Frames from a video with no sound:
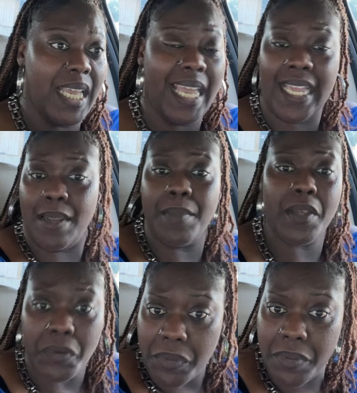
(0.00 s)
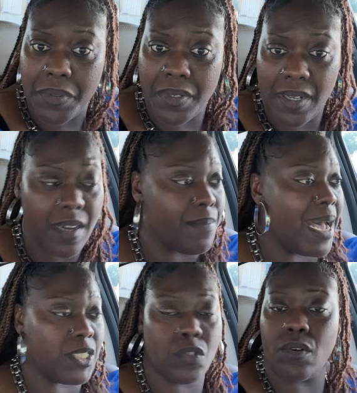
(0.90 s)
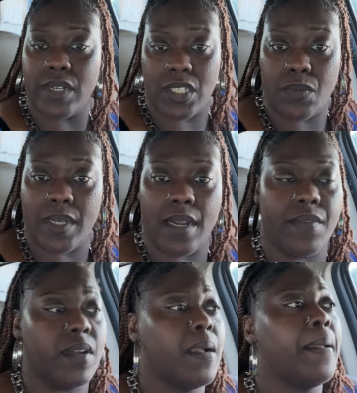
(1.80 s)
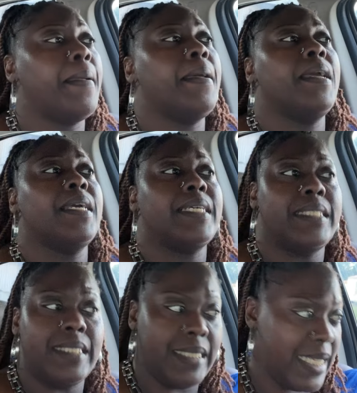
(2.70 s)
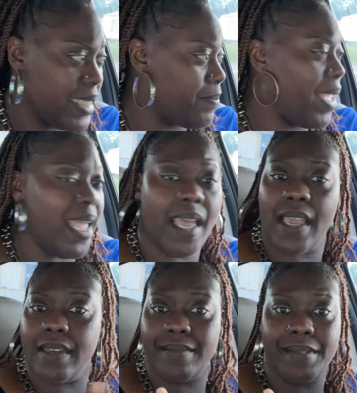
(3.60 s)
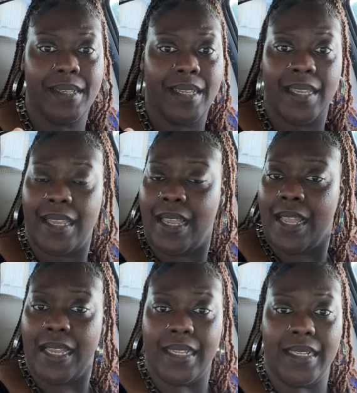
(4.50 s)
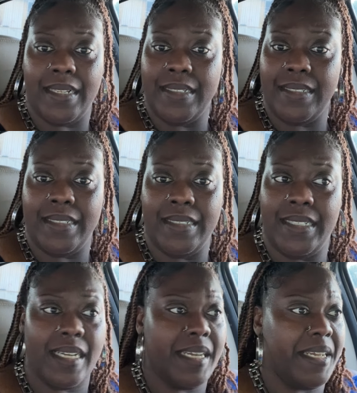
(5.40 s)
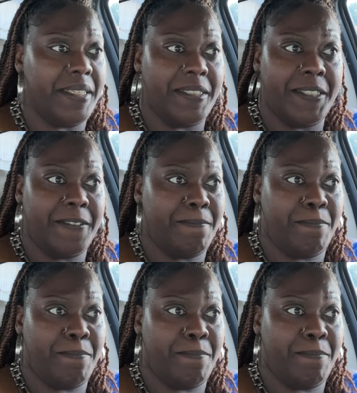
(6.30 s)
in the middle of my stories or whatever. This man done